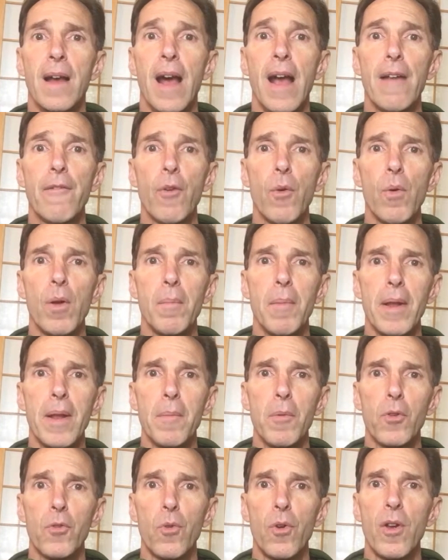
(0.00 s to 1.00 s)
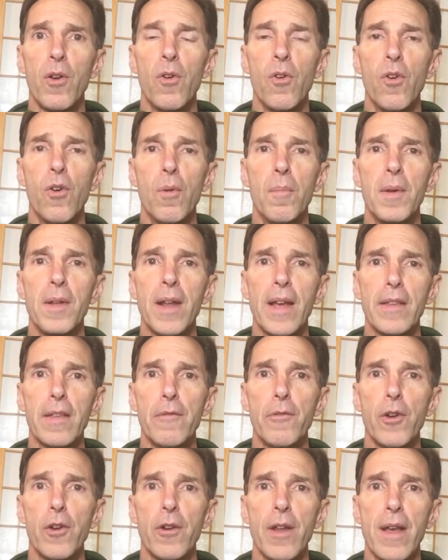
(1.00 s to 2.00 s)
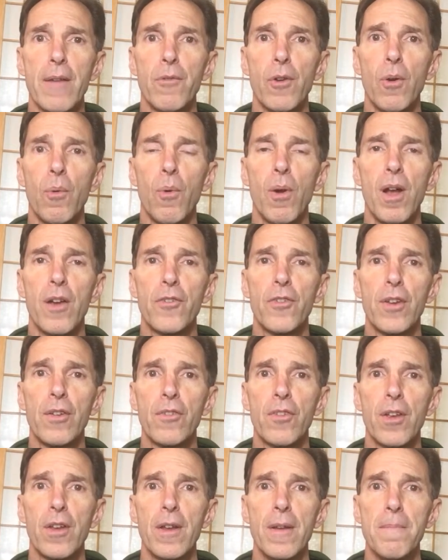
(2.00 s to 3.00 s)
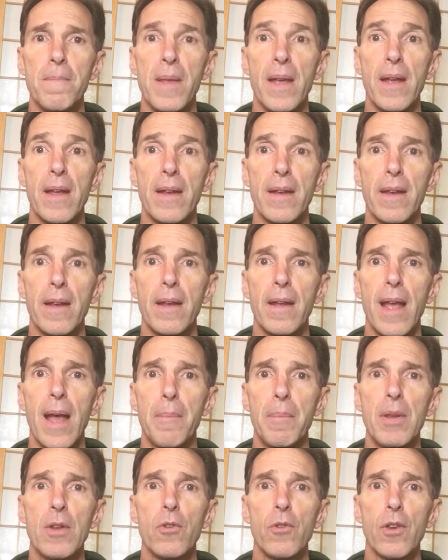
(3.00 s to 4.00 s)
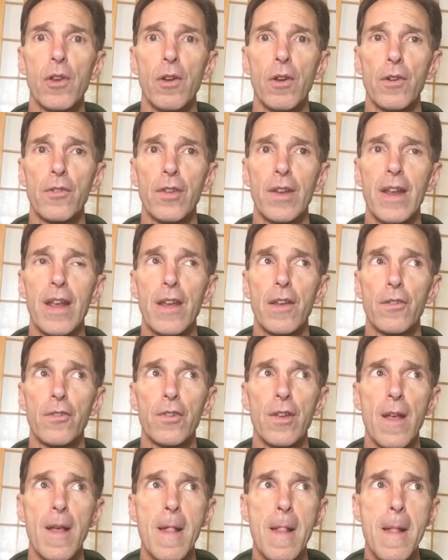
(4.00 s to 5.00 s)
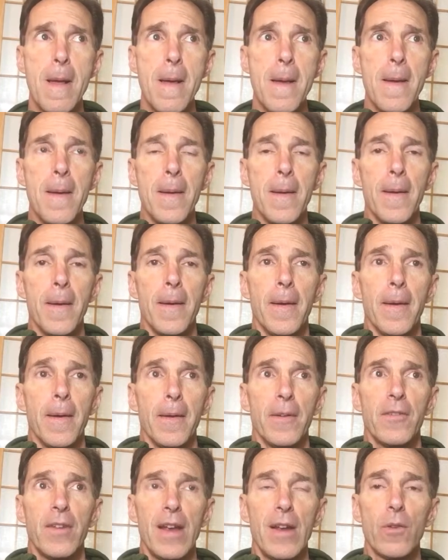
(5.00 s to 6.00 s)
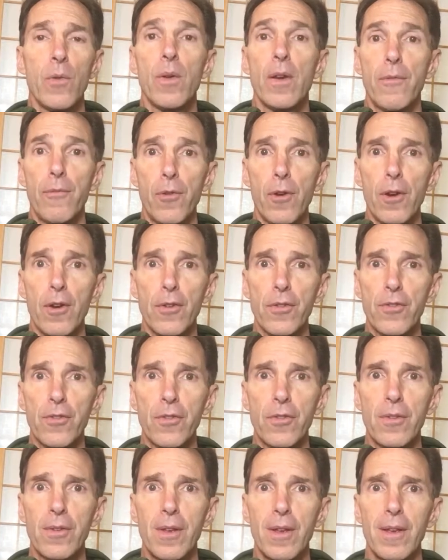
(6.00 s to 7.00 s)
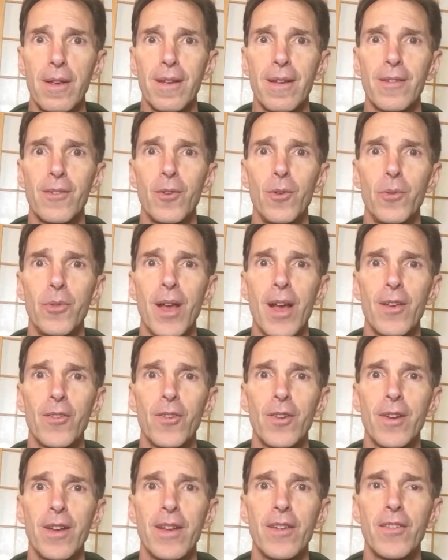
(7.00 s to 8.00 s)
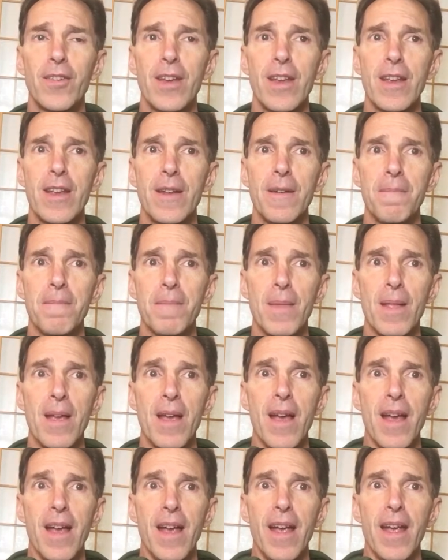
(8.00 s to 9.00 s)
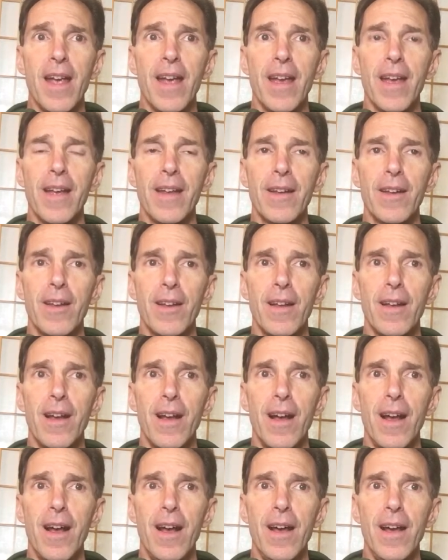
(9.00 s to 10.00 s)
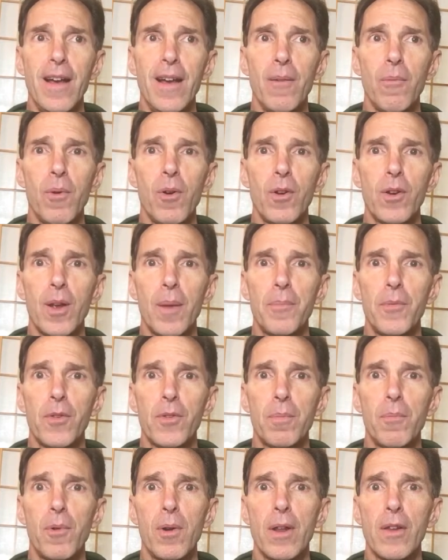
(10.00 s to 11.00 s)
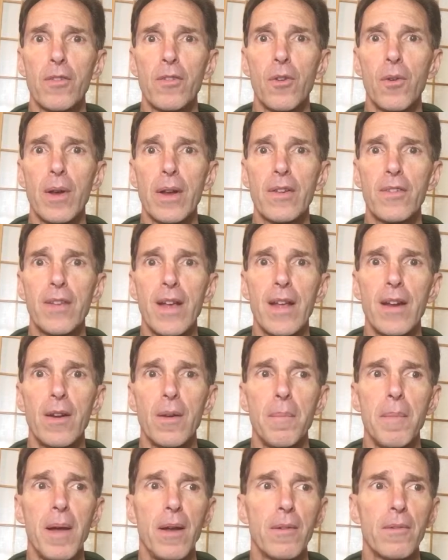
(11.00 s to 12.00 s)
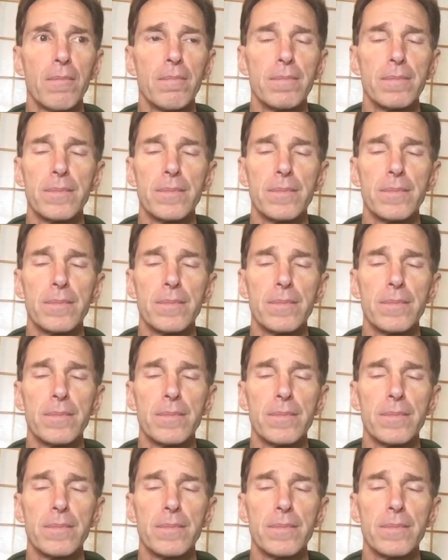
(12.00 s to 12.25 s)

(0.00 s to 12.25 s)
Hi everyone, my name is Roy Holman. I live here in Everett, Washington, and Happy New Year. Today is January 1st, 2019, and I woke up this morning so excited about